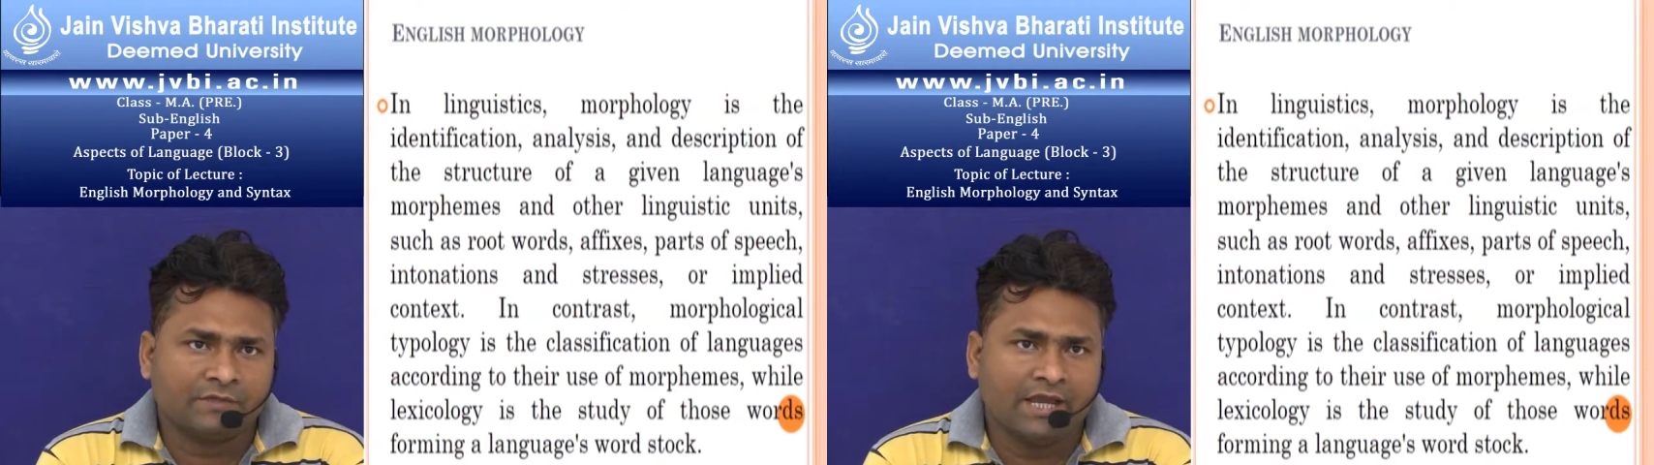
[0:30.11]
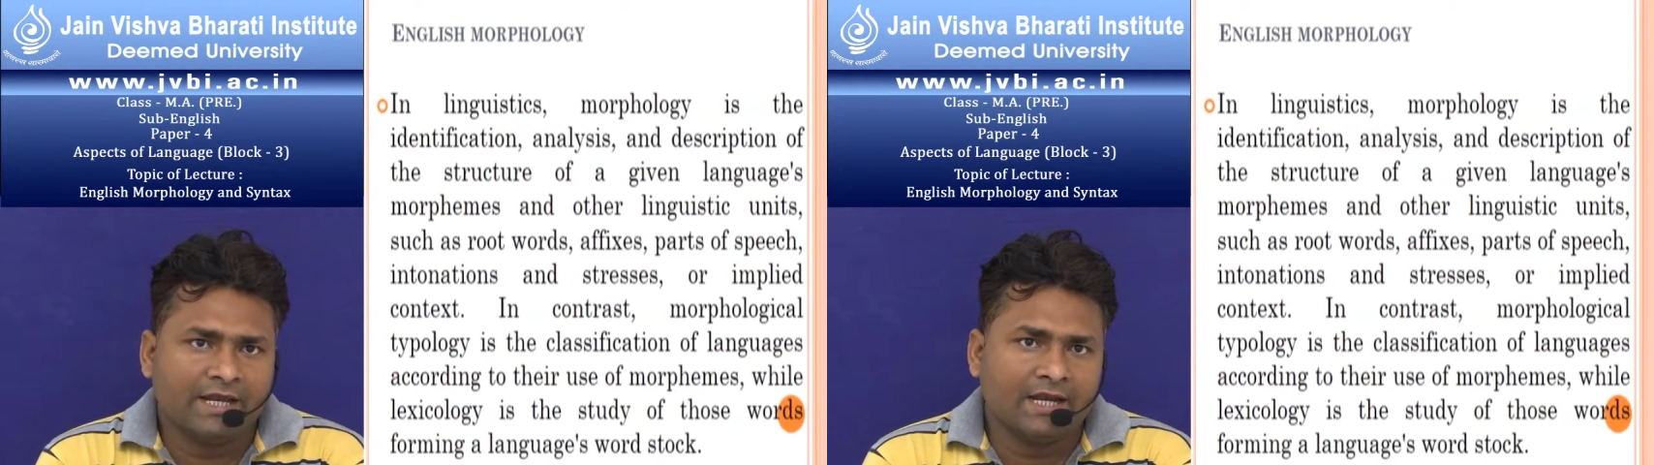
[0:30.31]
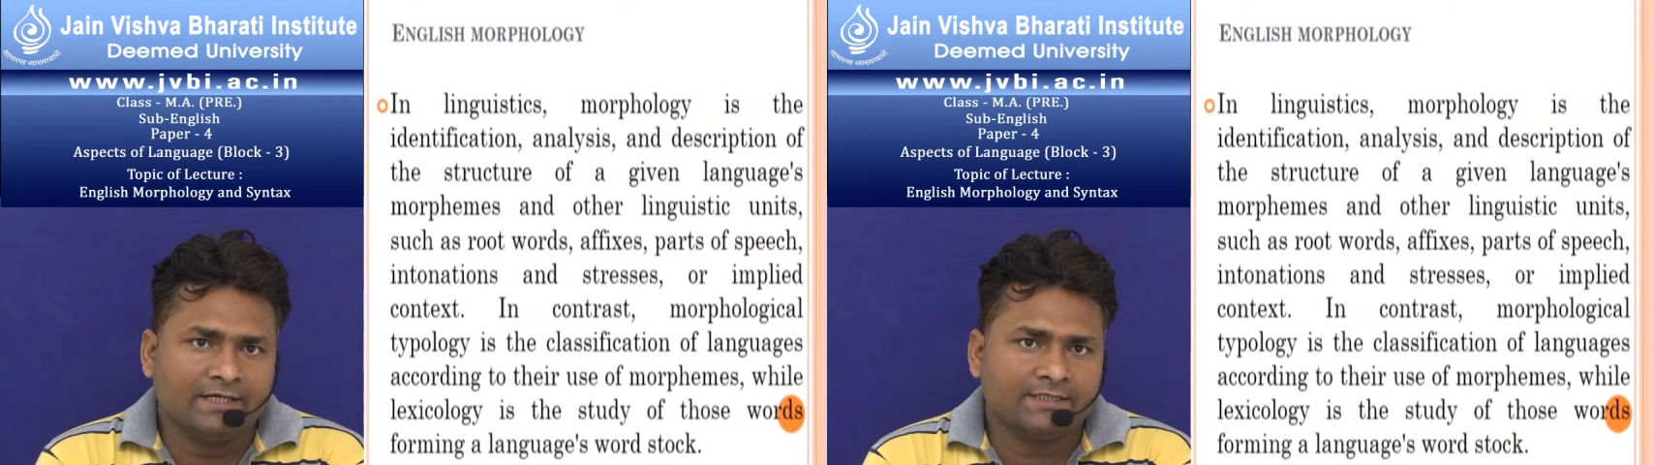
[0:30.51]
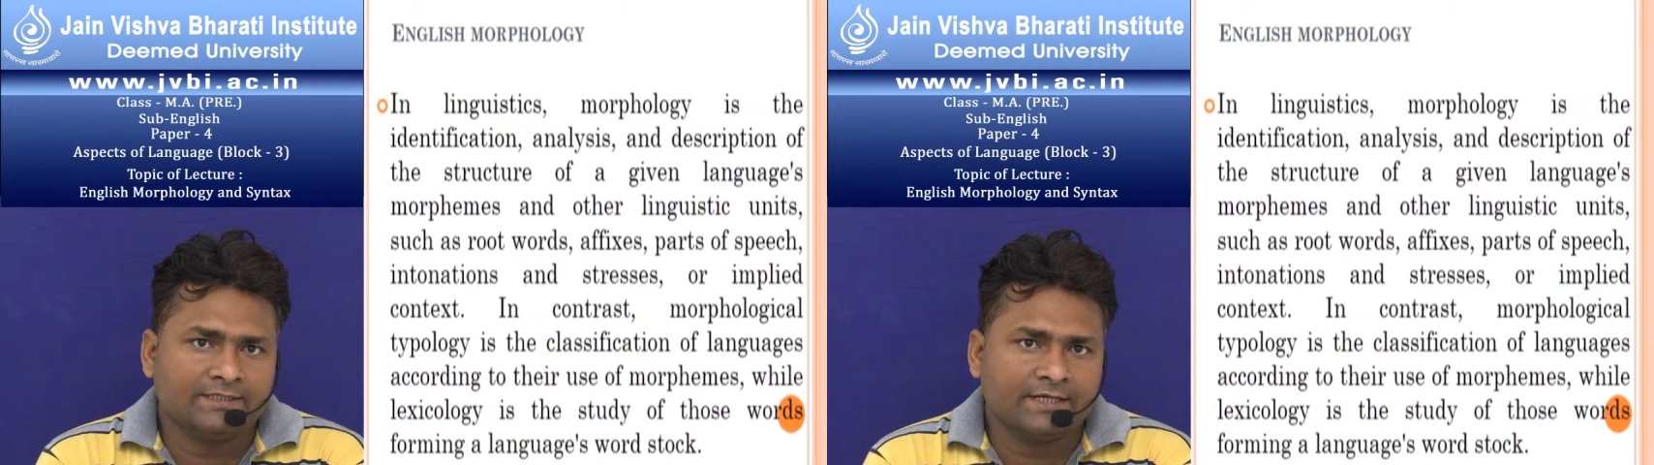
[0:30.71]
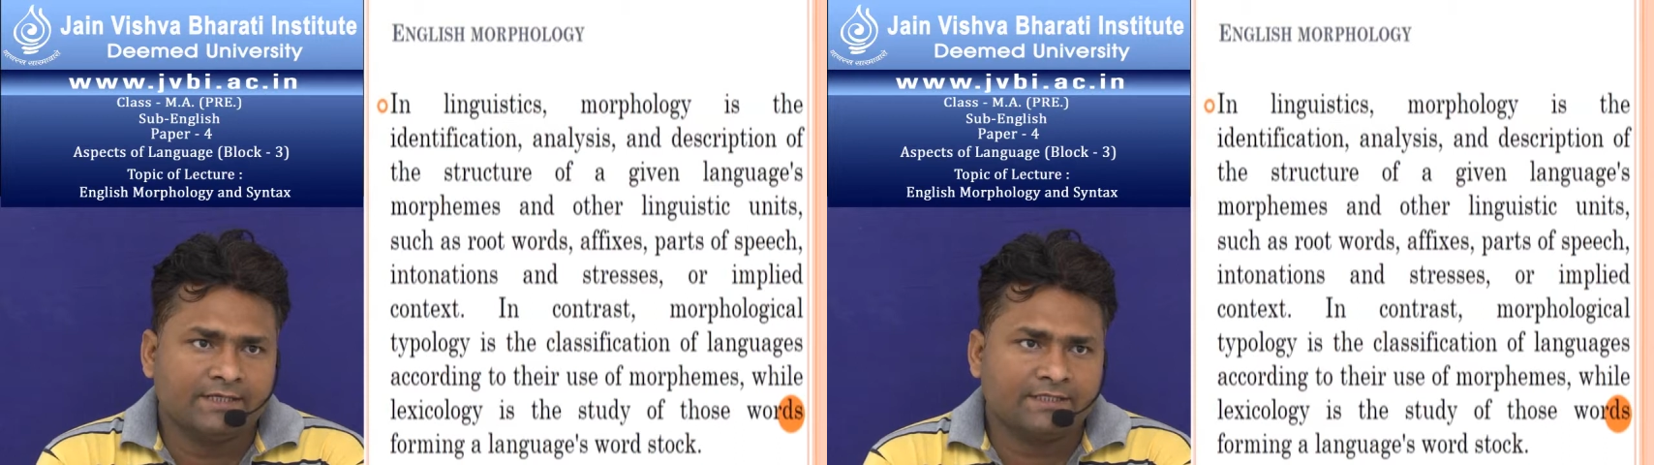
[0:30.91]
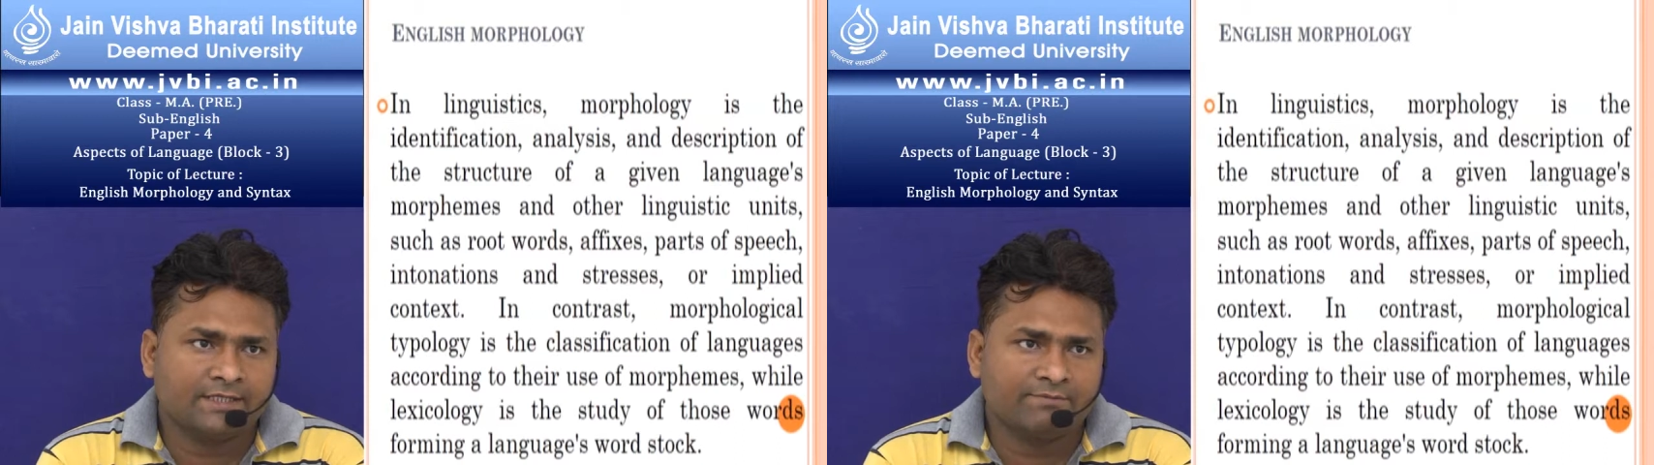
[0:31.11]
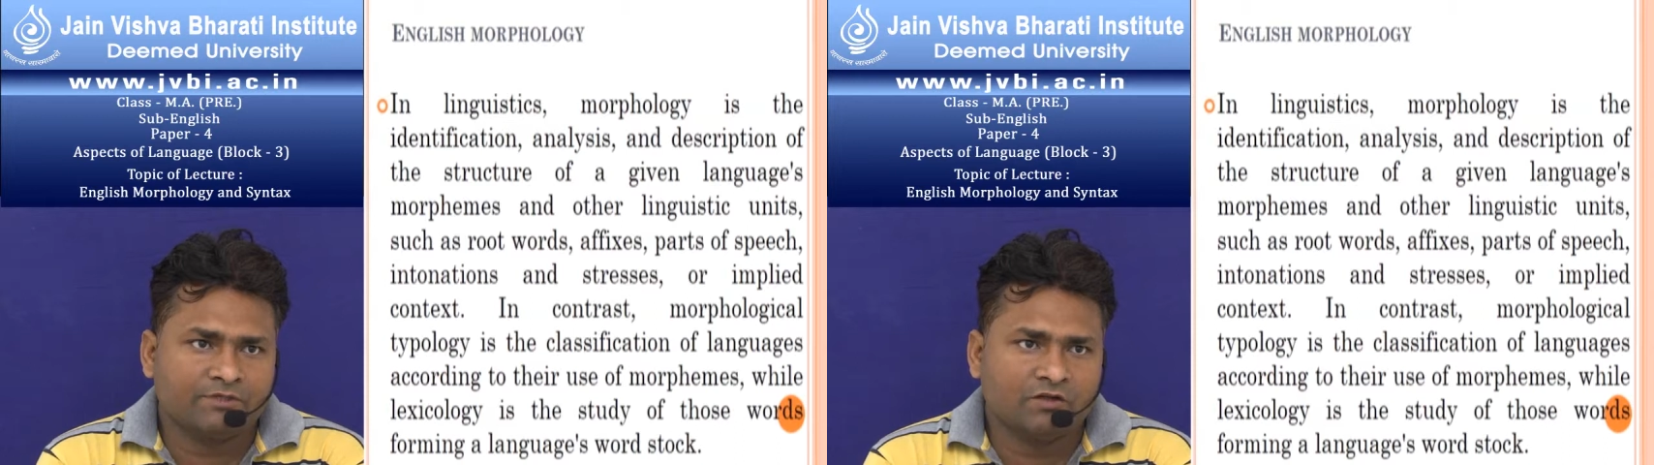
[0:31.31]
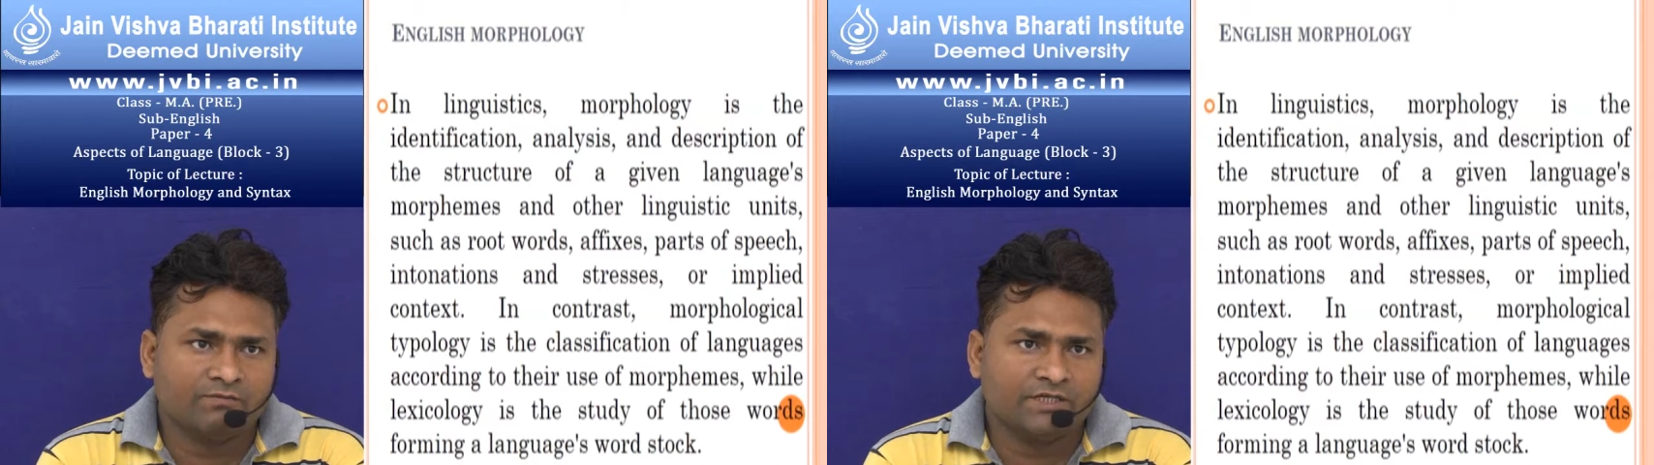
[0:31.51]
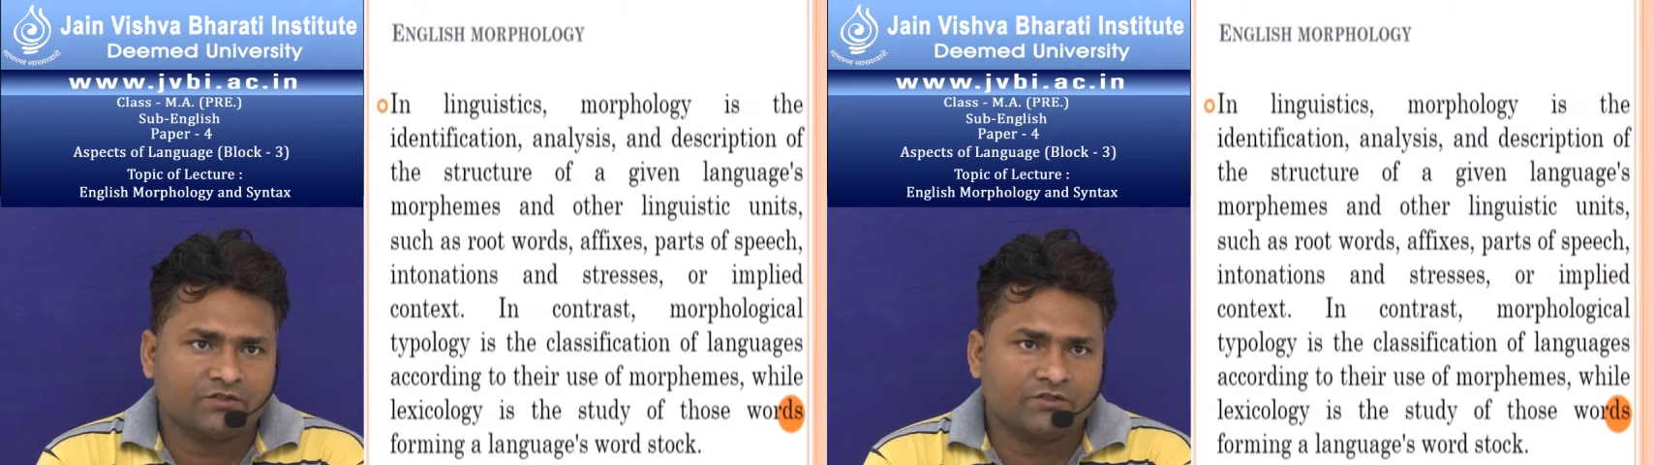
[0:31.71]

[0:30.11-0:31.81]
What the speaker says: analysis and description of the